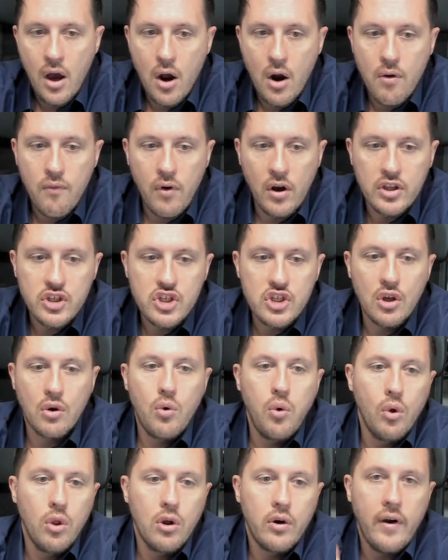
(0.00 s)
runs the
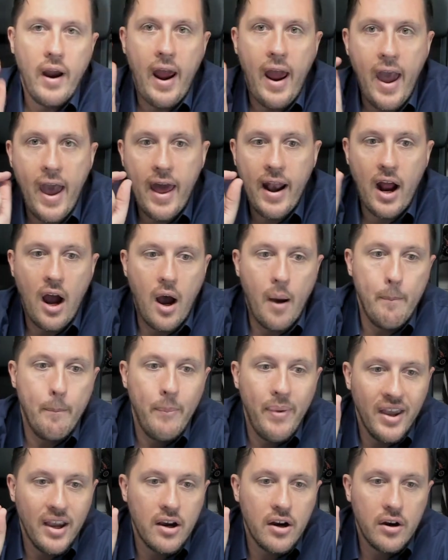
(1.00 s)
cooler at a
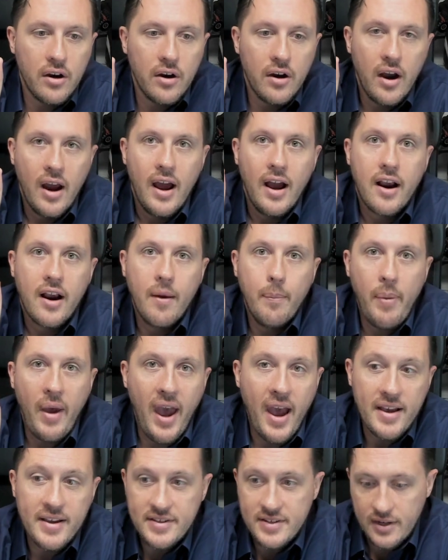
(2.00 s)
bigger
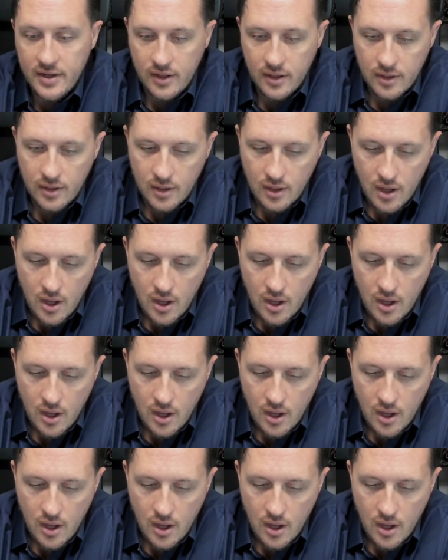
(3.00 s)
capacity.